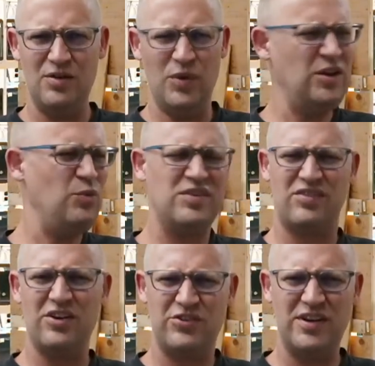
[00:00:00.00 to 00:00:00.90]
When did we
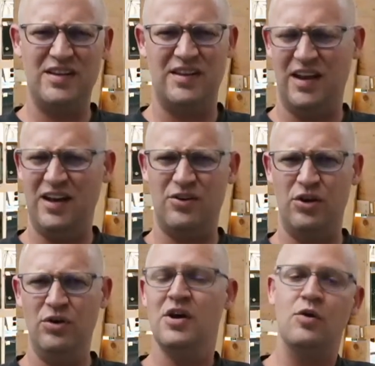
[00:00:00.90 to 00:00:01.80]
start treating that? I don't
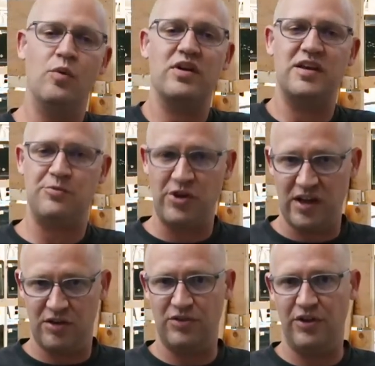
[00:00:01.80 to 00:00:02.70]
know. We want to keep track
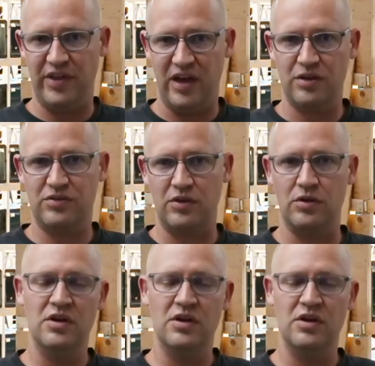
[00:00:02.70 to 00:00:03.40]
of all that. So